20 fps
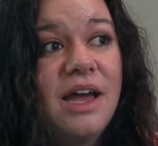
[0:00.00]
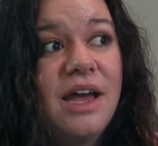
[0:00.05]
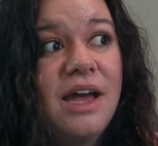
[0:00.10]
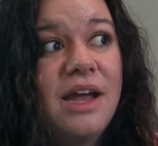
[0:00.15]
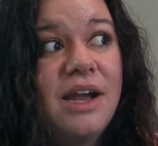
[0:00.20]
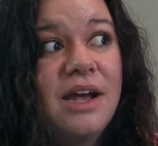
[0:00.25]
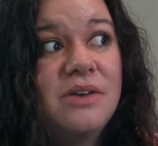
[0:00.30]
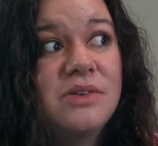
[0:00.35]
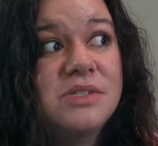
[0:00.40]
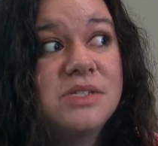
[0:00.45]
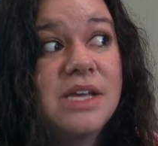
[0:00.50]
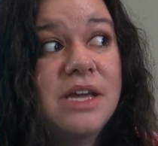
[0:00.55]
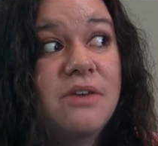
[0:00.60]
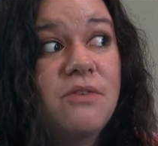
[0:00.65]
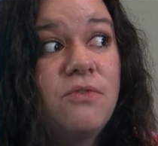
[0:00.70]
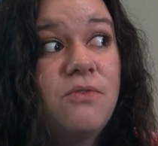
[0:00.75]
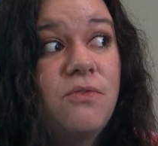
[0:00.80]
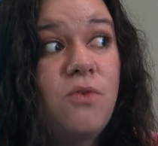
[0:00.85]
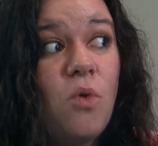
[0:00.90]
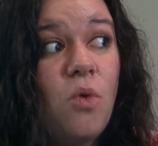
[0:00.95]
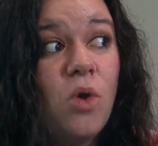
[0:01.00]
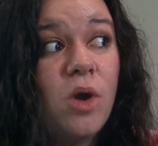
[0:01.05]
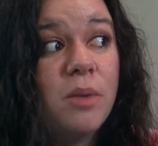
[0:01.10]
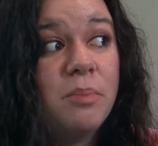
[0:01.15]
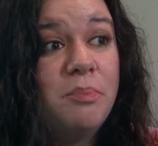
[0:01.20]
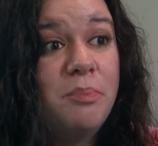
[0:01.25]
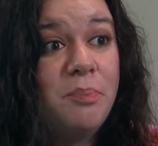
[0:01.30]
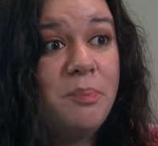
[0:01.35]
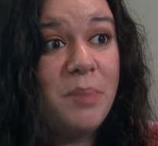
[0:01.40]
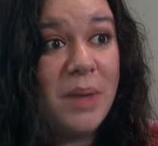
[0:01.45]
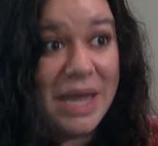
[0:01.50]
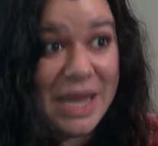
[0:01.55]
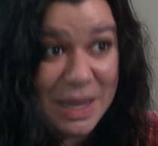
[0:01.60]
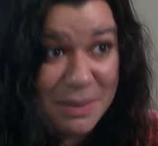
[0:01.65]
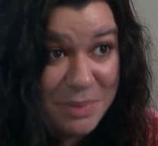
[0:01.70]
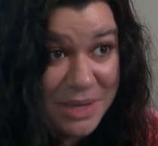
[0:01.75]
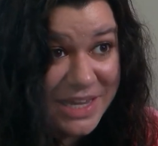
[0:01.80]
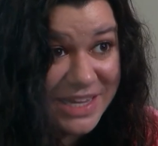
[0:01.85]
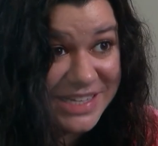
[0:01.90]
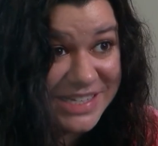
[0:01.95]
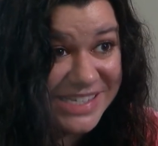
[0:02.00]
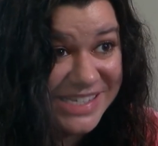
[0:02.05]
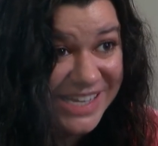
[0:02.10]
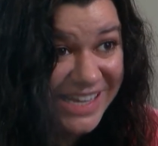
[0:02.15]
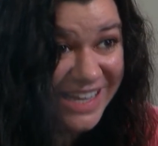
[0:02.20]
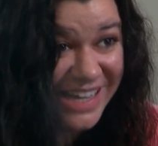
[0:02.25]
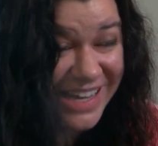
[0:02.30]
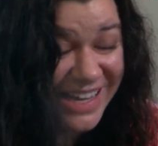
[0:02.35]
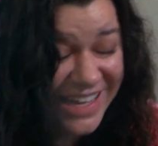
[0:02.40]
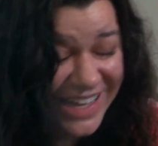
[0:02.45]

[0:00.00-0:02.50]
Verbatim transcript: And I was like, four babies?